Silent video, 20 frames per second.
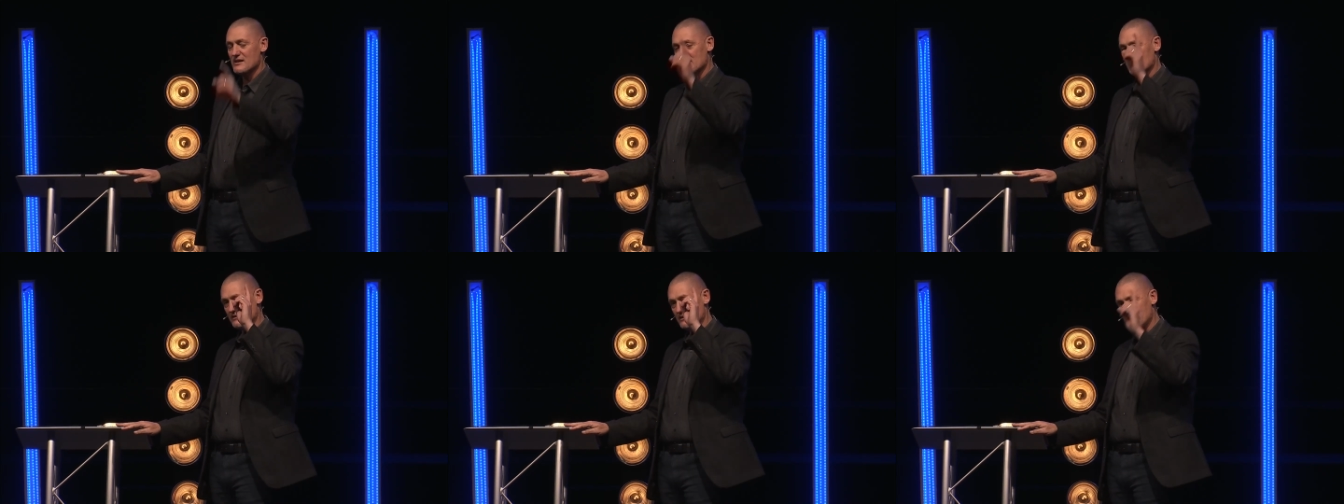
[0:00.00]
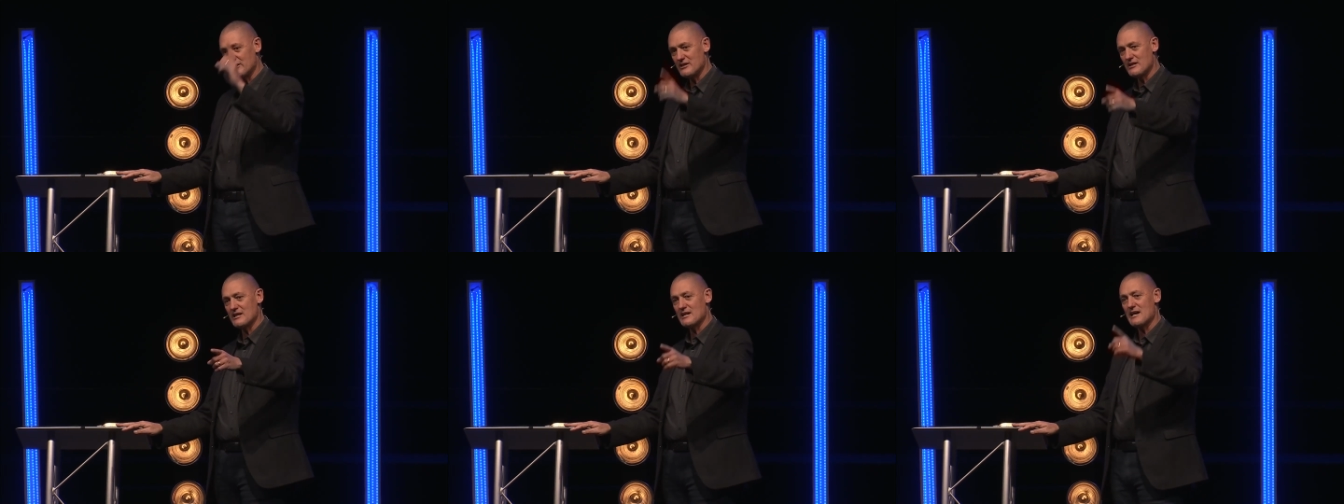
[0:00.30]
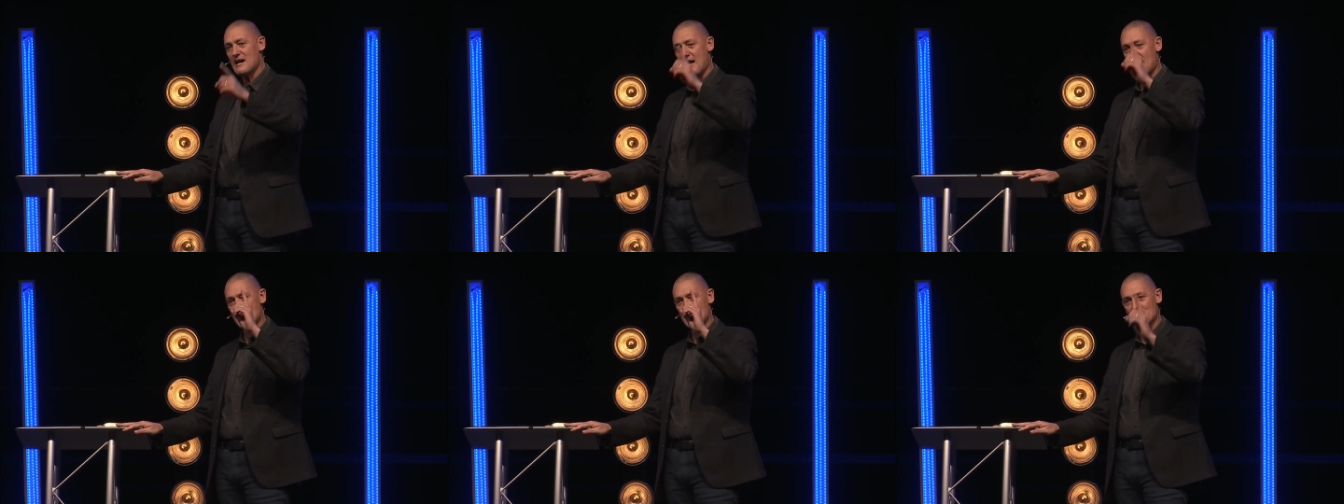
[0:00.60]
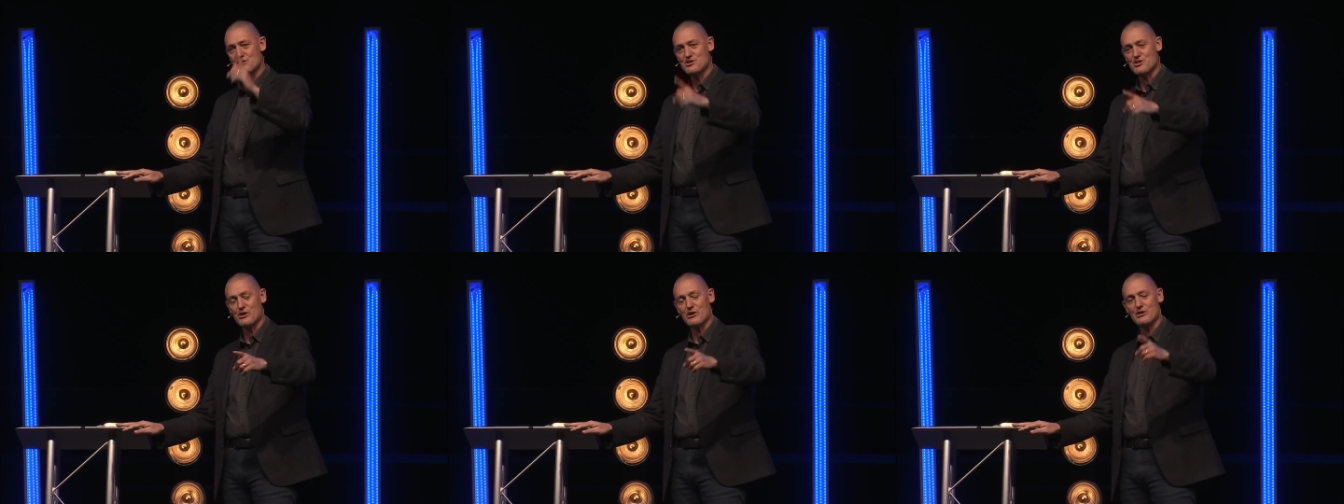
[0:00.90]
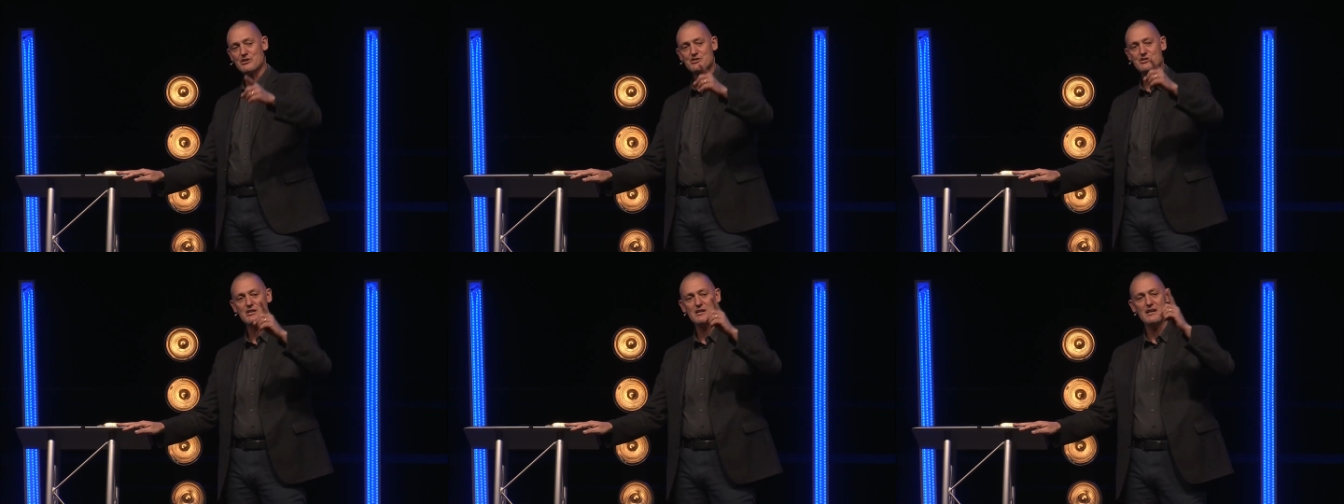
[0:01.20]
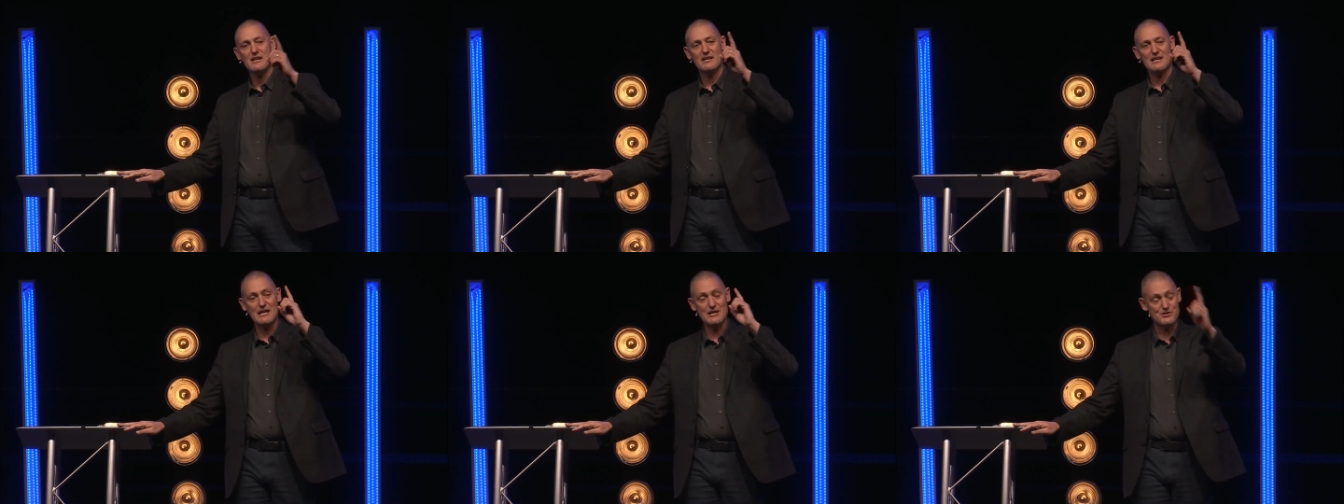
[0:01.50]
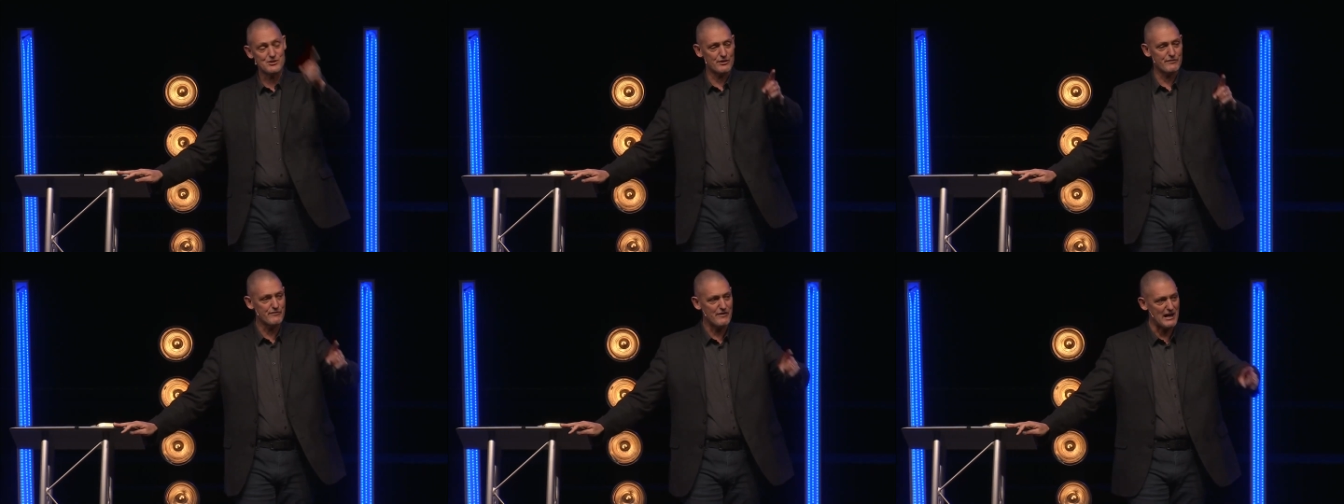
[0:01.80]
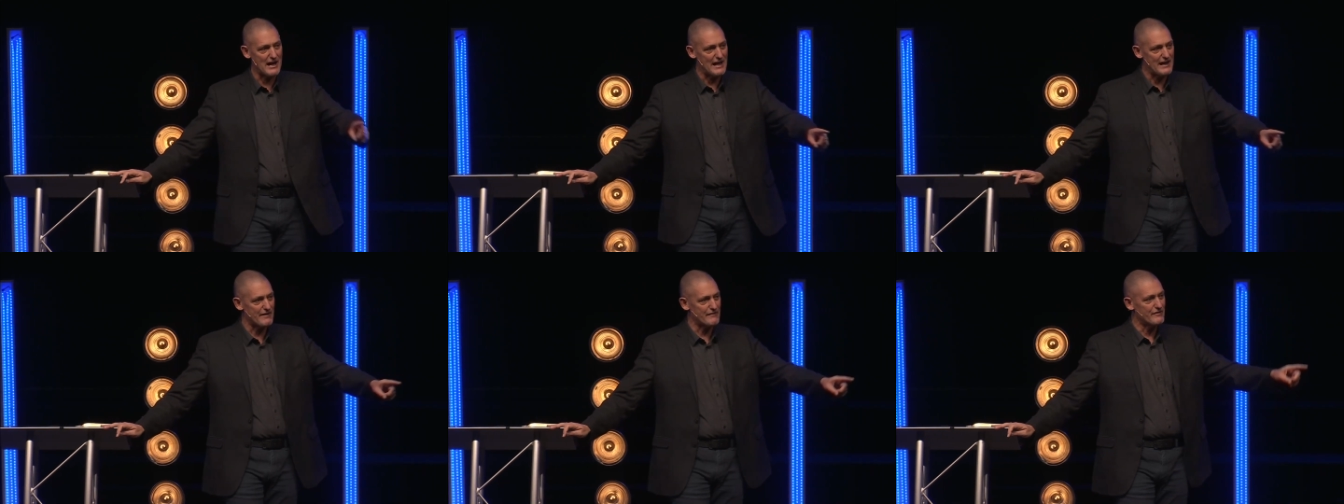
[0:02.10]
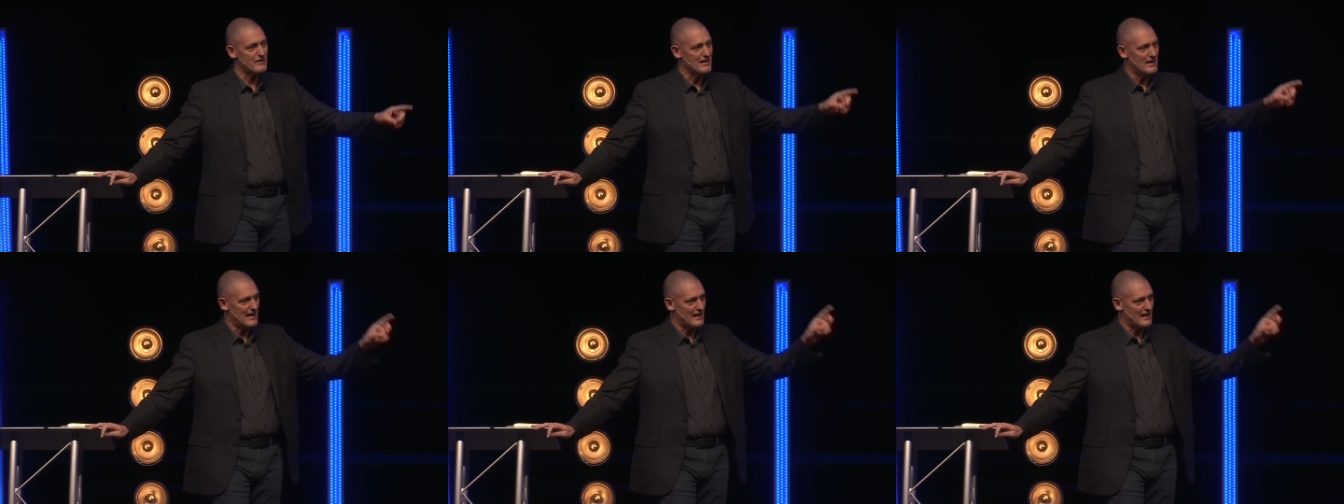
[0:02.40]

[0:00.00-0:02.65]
Lydia and the church can survive,